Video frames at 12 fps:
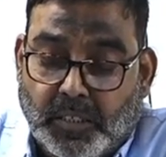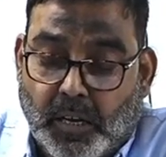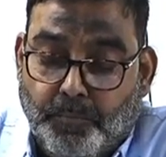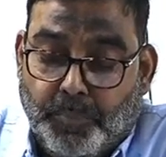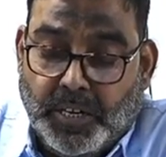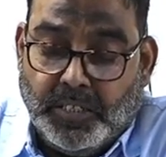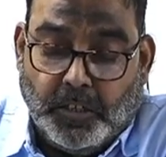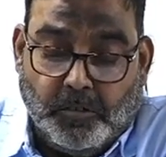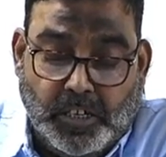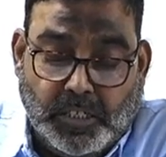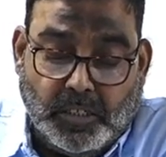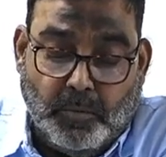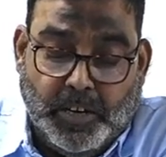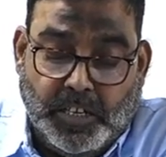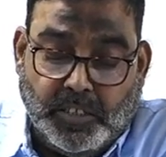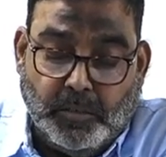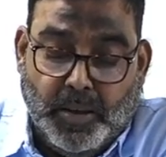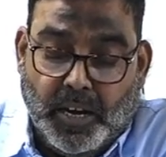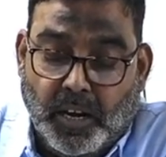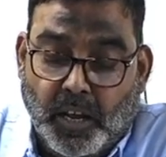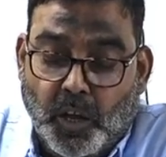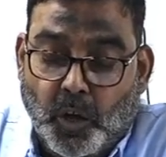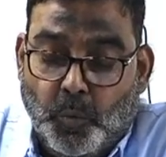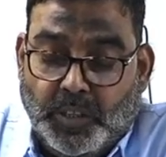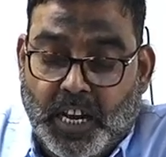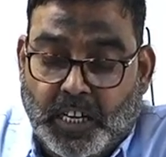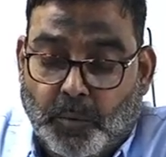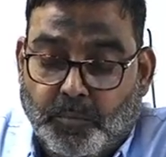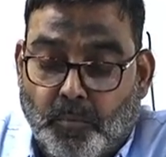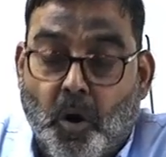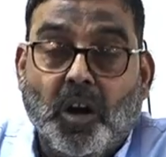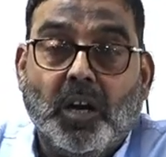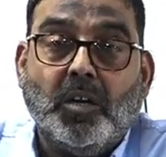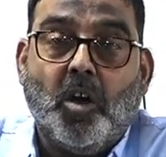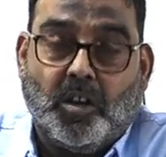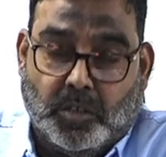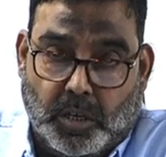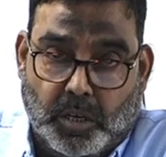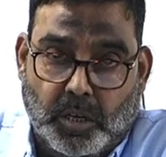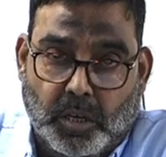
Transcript: compared the traditional medicine man with that of the modern doctor.